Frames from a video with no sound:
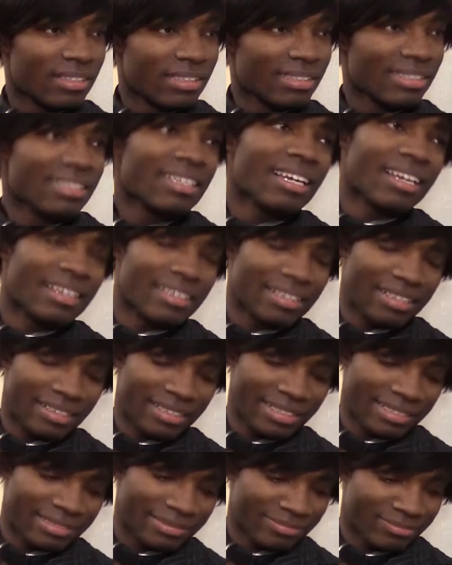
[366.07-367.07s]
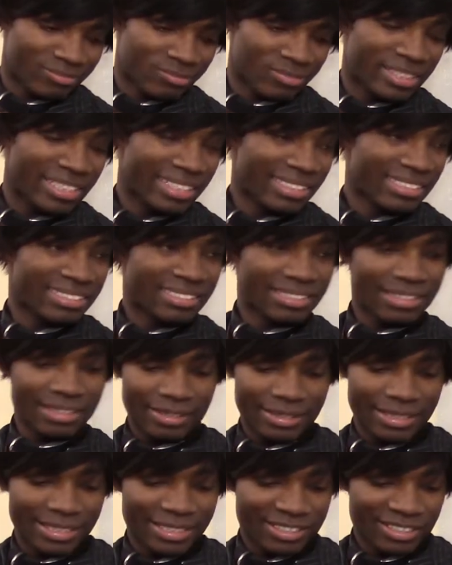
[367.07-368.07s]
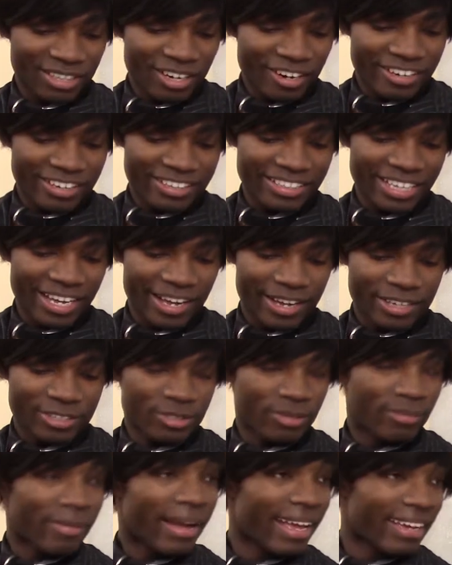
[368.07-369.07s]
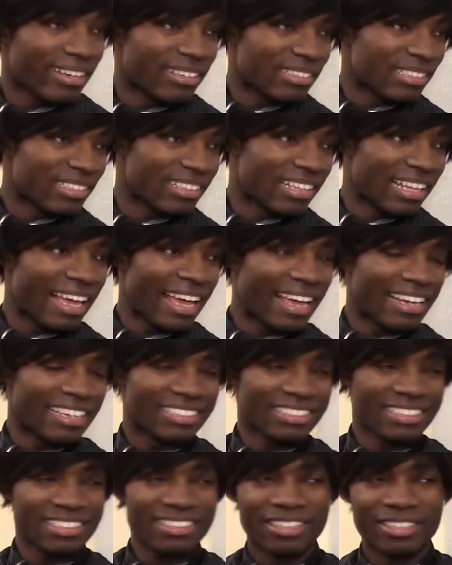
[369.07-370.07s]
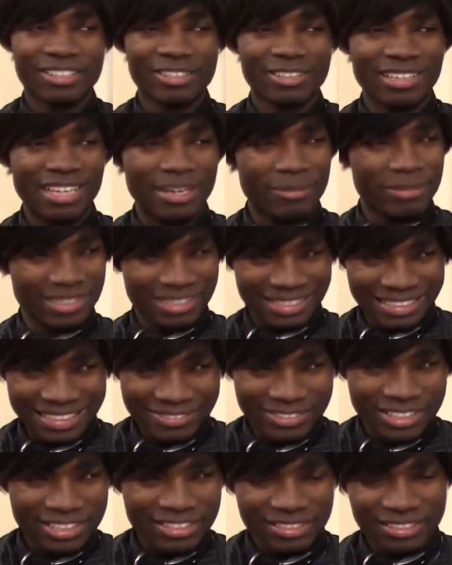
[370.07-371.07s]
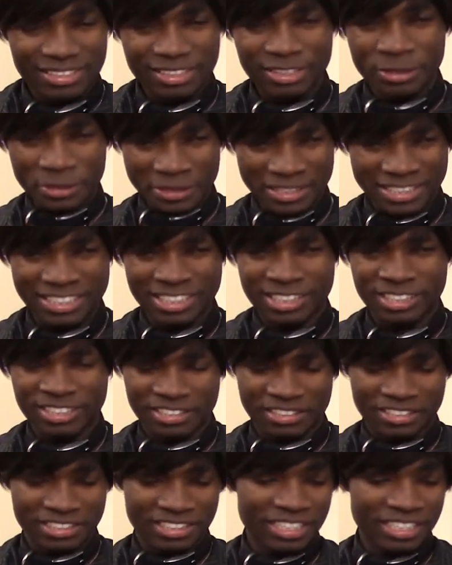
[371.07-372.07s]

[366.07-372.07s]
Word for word: Yeah, and considering it's Archangel Michael and Ezekiel, I believe it's the Christian